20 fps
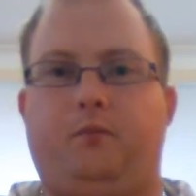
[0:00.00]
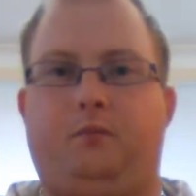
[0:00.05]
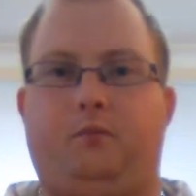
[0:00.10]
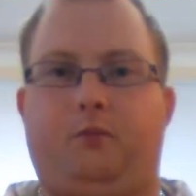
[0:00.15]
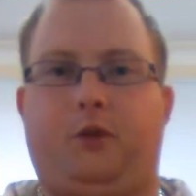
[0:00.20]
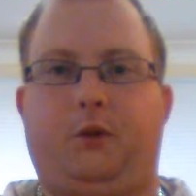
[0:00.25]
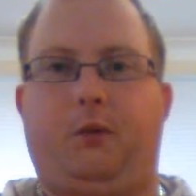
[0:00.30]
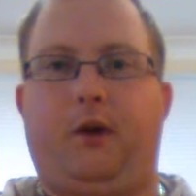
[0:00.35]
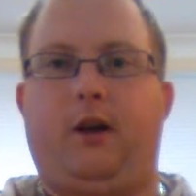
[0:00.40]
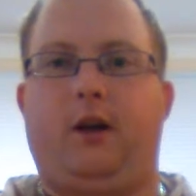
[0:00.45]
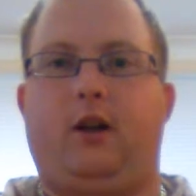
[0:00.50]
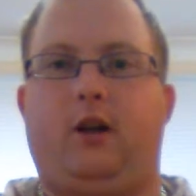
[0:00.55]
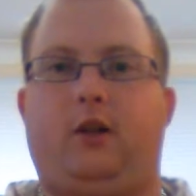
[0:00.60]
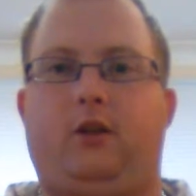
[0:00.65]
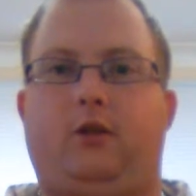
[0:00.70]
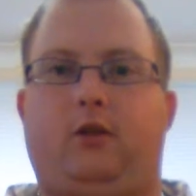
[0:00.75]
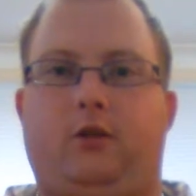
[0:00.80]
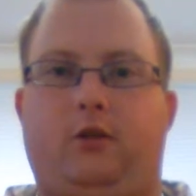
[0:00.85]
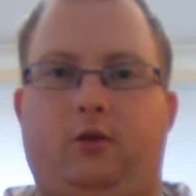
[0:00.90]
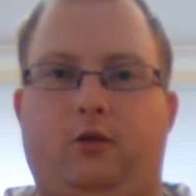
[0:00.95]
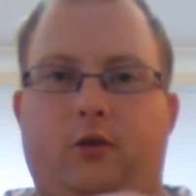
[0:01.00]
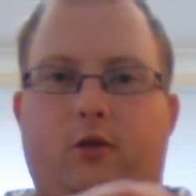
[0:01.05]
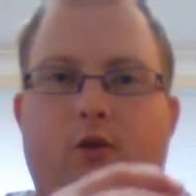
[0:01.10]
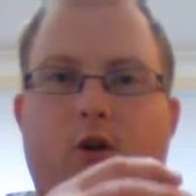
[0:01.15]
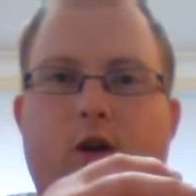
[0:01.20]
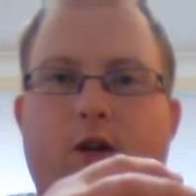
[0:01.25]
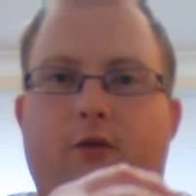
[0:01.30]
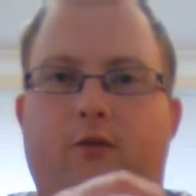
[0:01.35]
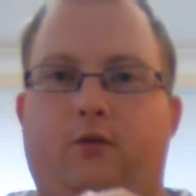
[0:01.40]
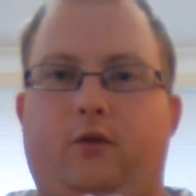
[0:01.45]
explained those
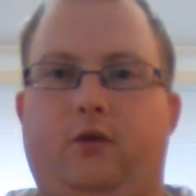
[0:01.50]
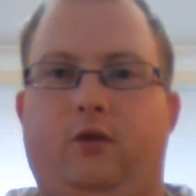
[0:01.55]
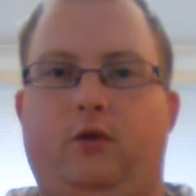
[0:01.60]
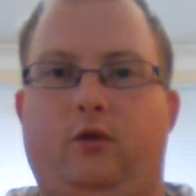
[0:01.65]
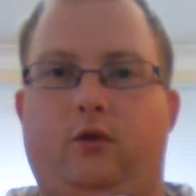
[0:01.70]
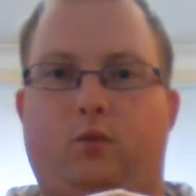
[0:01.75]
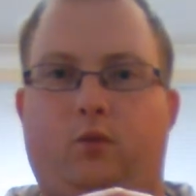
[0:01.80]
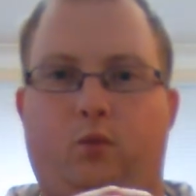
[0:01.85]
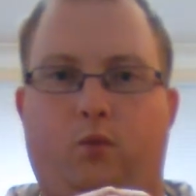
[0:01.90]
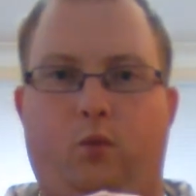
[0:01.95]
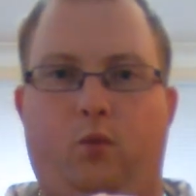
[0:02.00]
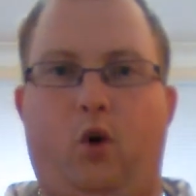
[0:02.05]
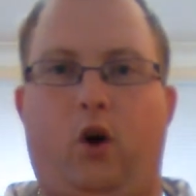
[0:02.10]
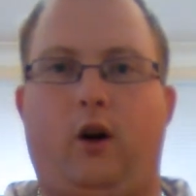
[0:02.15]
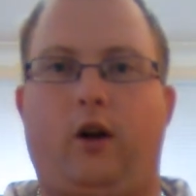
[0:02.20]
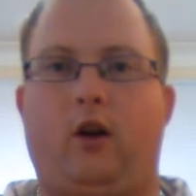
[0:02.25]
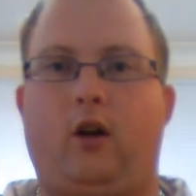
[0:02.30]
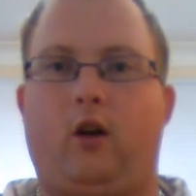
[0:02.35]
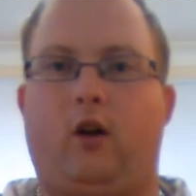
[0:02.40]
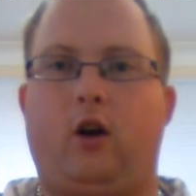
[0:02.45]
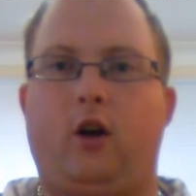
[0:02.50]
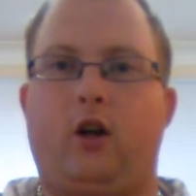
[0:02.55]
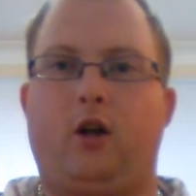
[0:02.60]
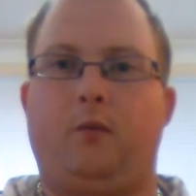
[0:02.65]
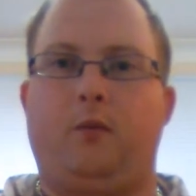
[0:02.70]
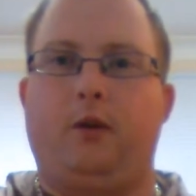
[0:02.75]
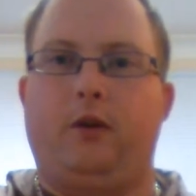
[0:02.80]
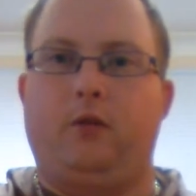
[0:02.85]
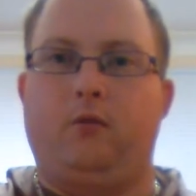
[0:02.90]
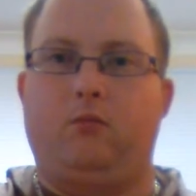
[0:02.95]
alright, to why I like them
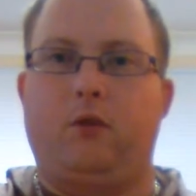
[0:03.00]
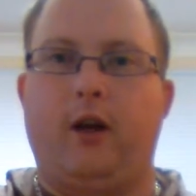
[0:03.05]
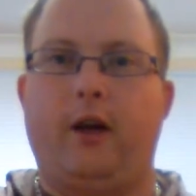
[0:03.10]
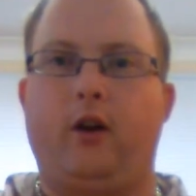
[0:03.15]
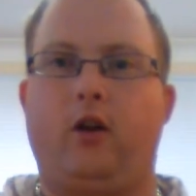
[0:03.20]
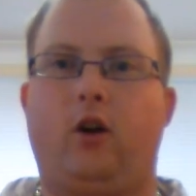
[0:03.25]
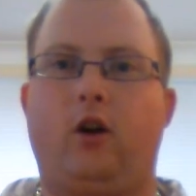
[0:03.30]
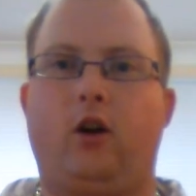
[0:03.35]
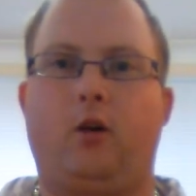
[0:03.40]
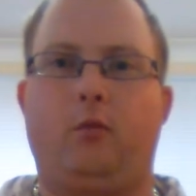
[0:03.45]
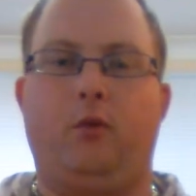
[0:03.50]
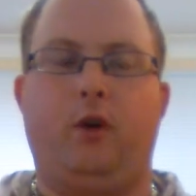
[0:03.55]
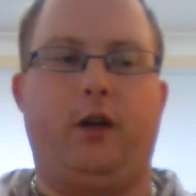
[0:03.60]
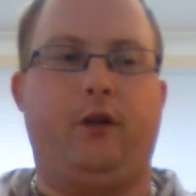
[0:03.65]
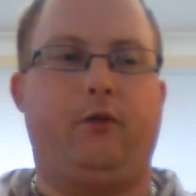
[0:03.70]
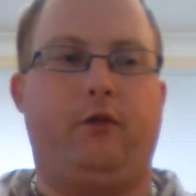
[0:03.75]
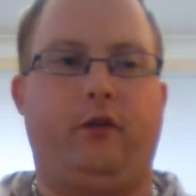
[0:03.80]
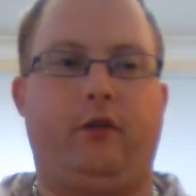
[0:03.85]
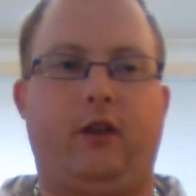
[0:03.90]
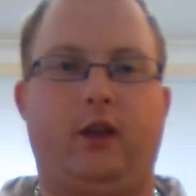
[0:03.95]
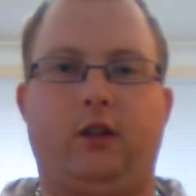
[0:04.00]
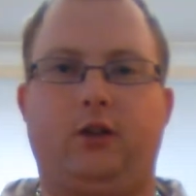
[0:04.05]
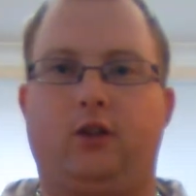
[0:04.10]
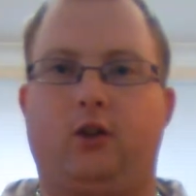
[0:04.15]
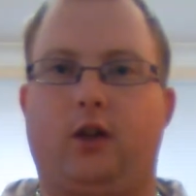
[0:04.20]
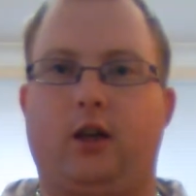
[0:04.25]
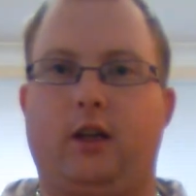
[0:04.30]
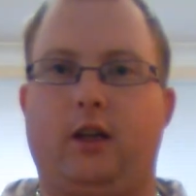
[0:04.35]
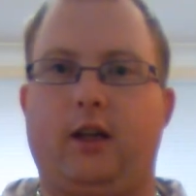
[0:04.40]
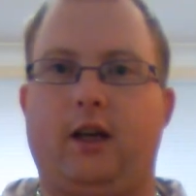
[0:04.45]
and don't like them and different things
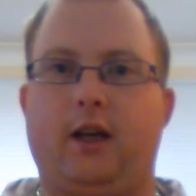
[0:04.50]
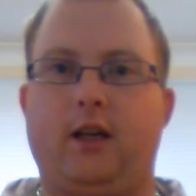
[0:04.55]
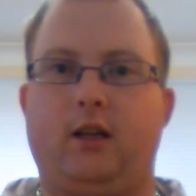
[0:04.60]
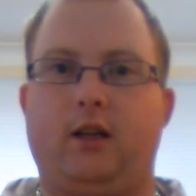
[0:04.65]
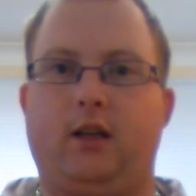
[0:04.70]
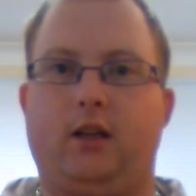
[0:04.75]
like that.